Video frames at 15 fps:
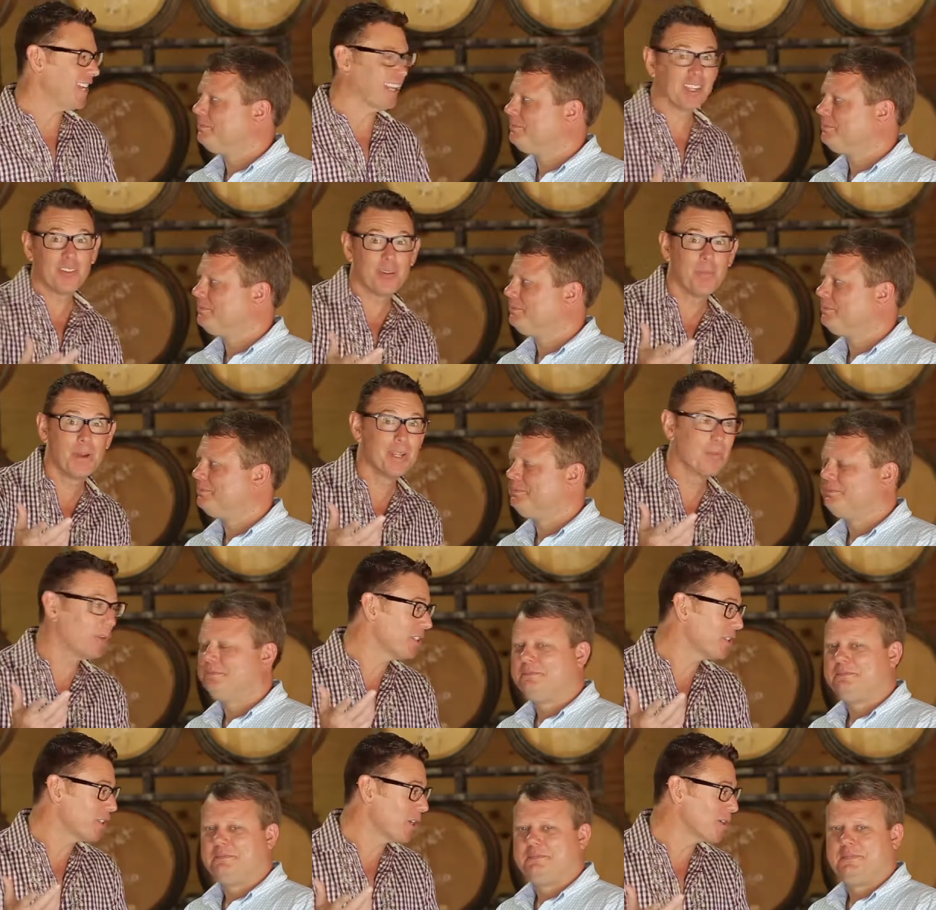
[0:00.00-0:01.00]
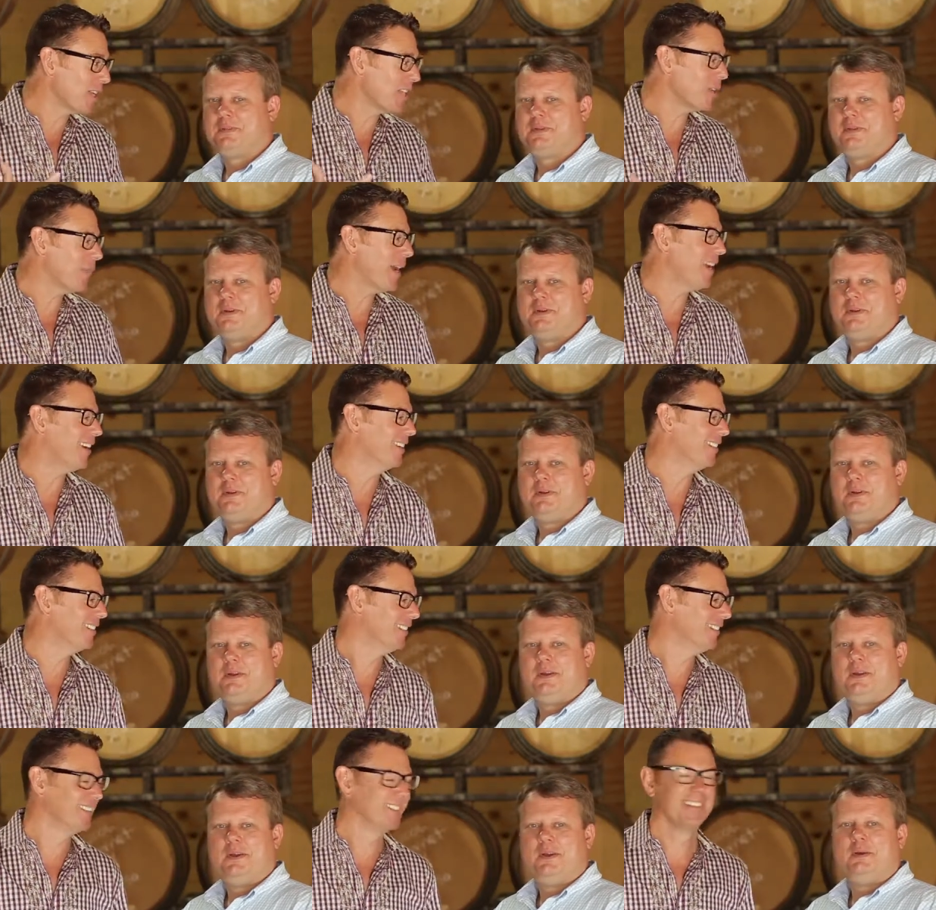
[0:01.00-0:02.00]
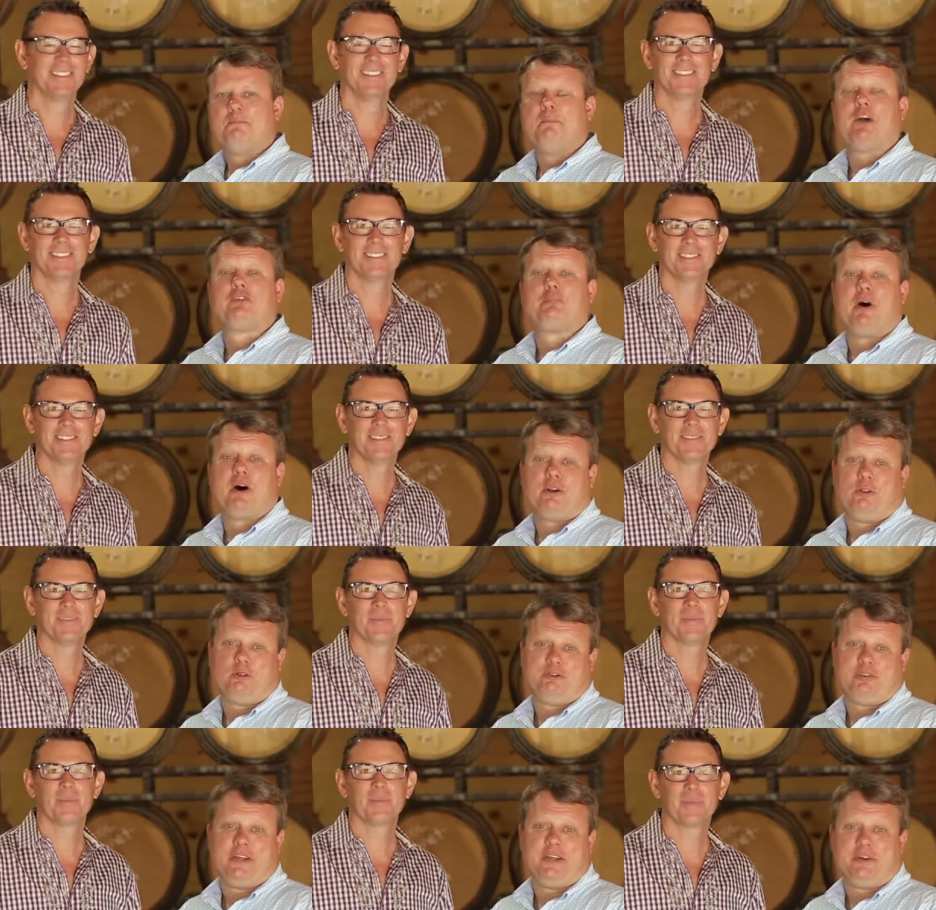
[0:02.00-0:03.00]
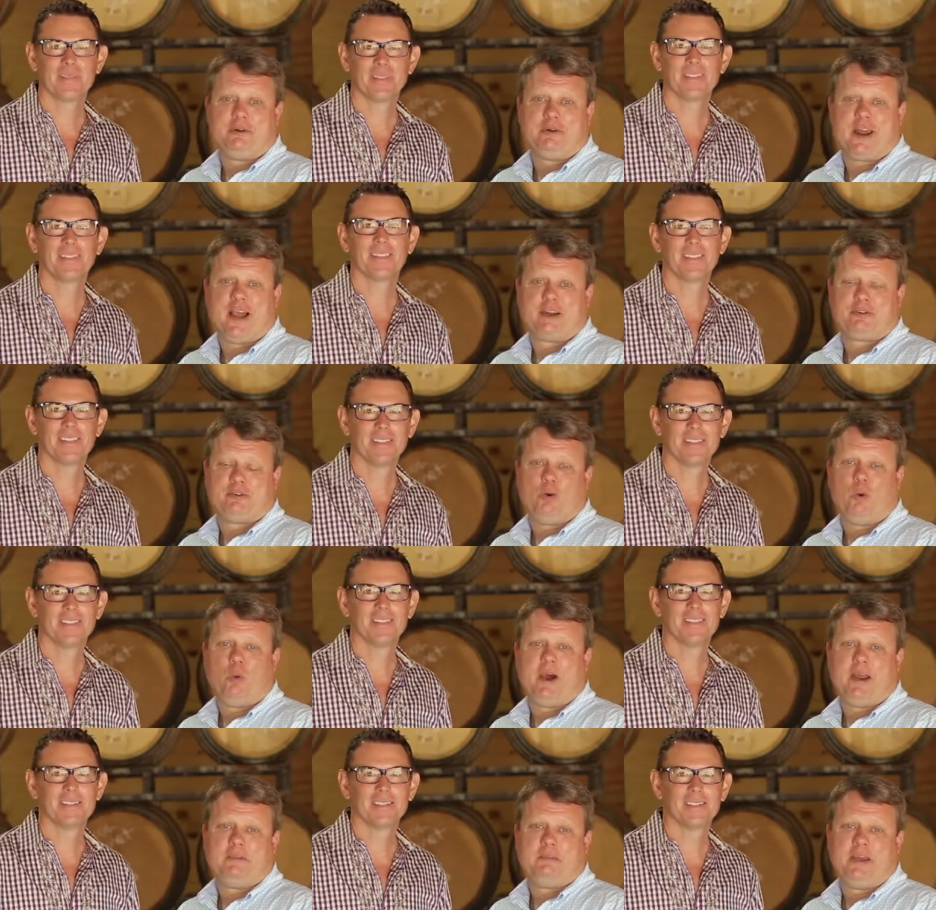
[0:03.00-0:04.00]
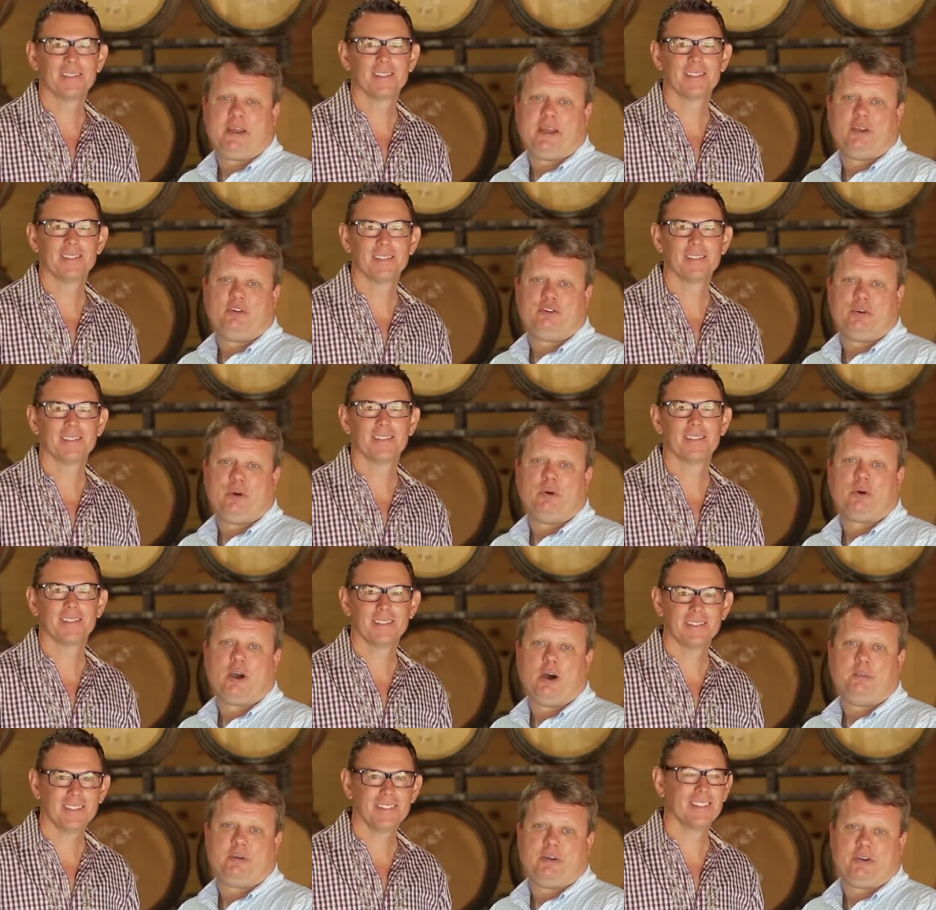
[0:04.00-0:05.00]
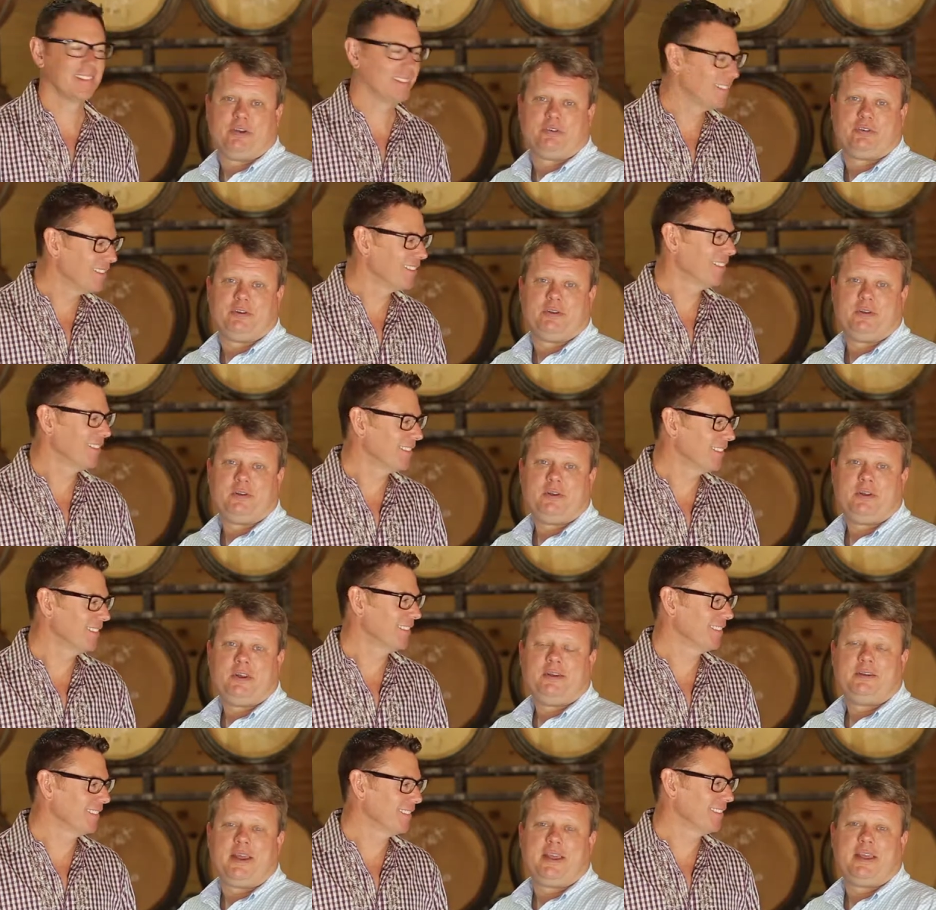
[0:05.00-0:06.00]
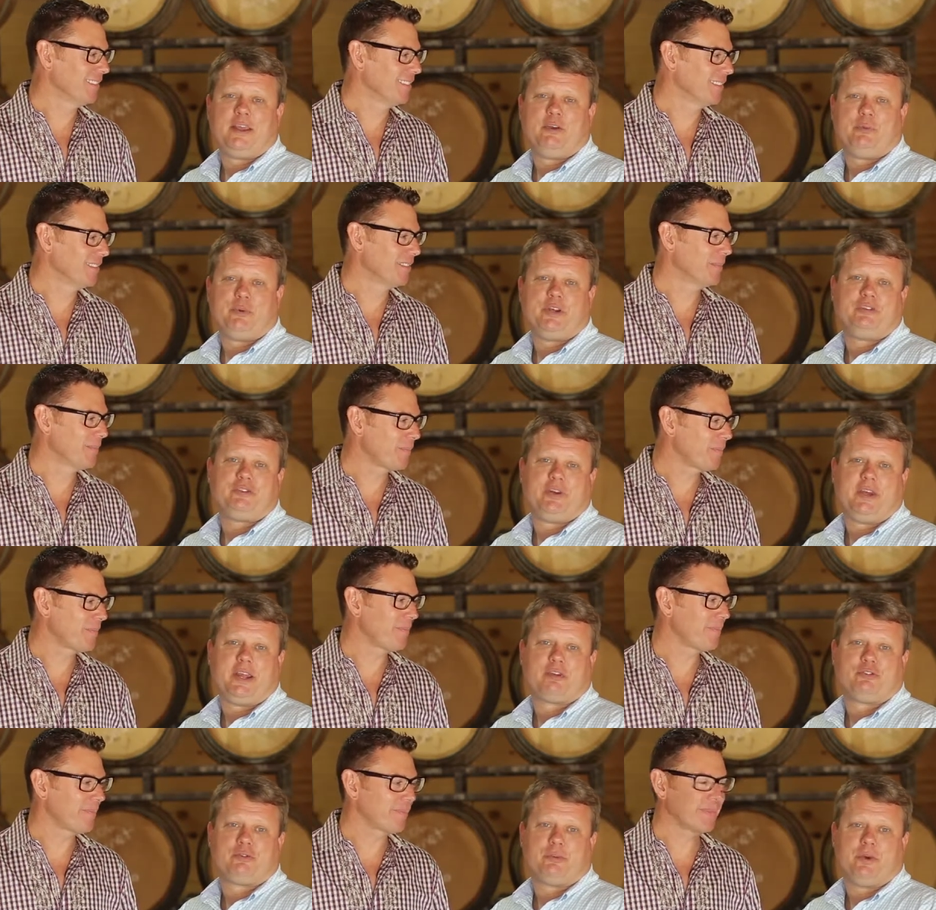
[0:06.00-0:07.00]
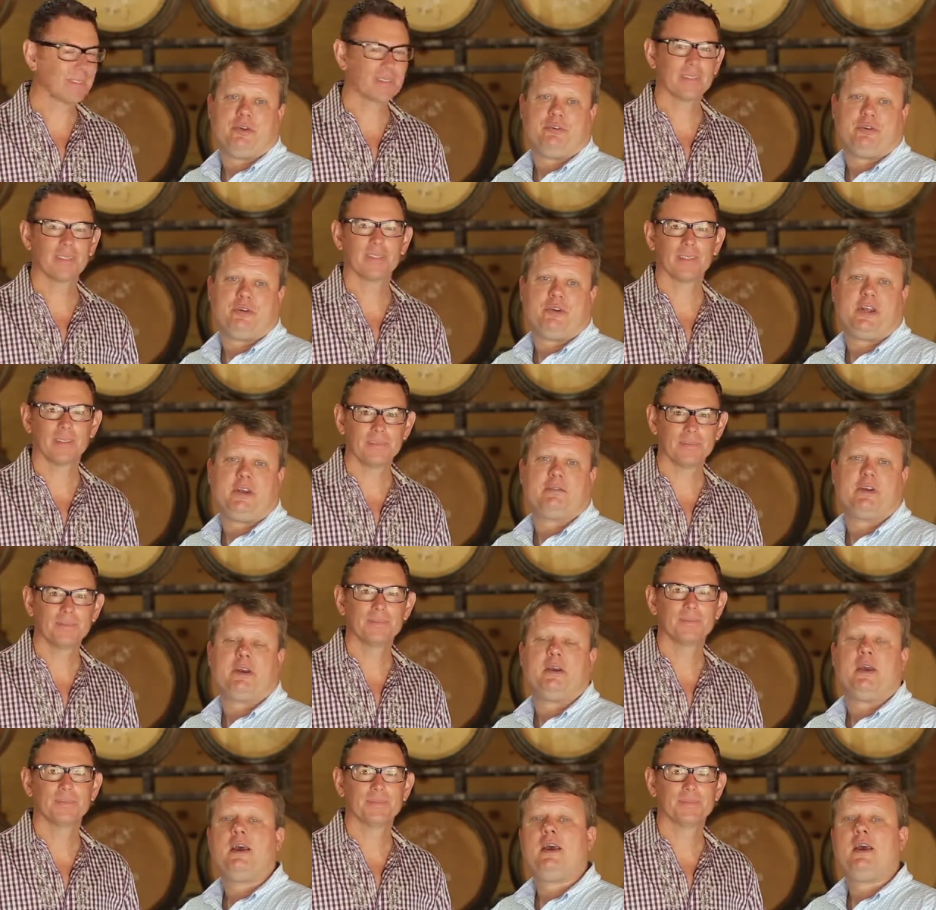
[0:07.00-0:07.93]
Speaker 1: tell everybody what the show's all about.
Speaker 2: Best Bottle is an international winemaking show competition, taking region against region, giving